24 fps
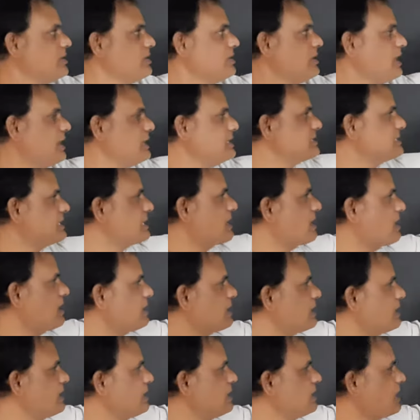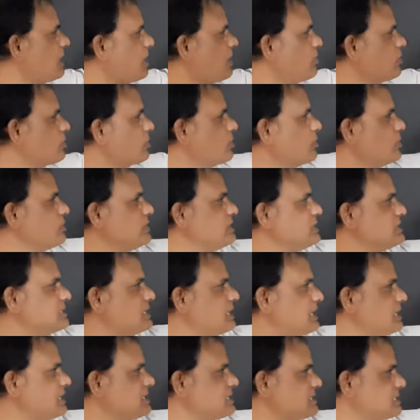I said already Auku is
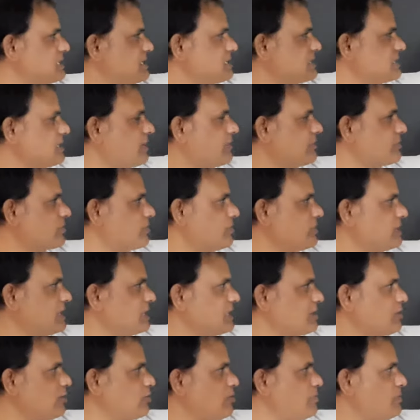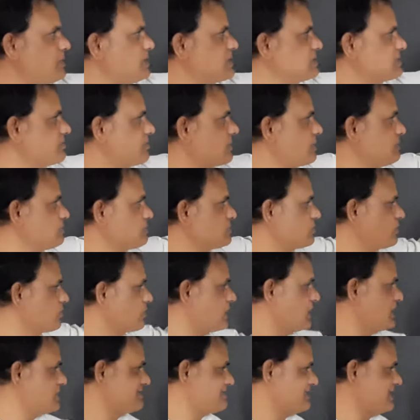the distance of 20 kilometers from
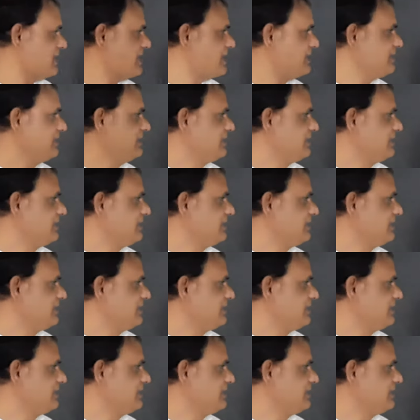Sunkeshula.